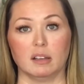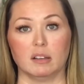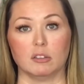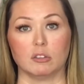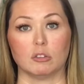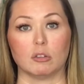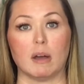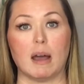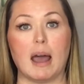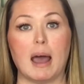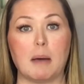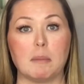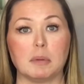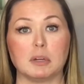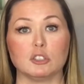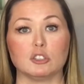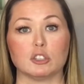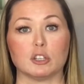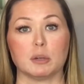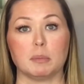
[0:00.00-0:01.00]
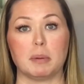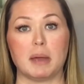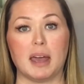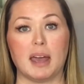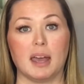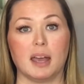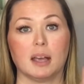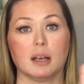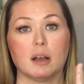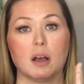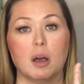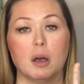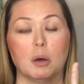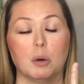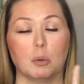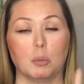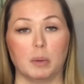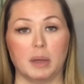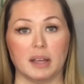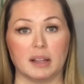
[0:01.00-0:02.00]
So how much are you paying
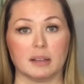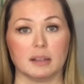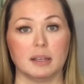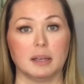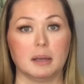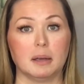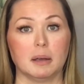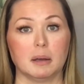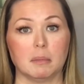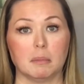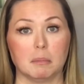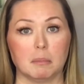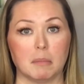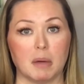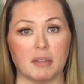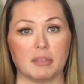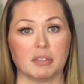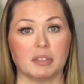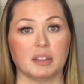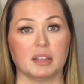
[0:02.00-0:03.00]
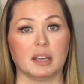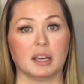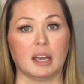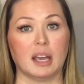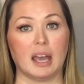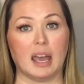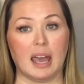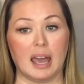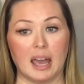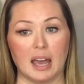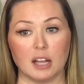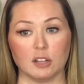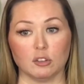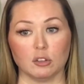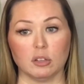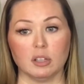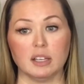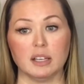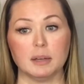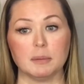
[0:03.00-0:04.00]
weekly, monthly,
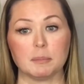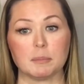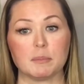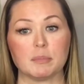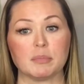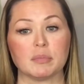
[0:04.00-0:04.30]
annually?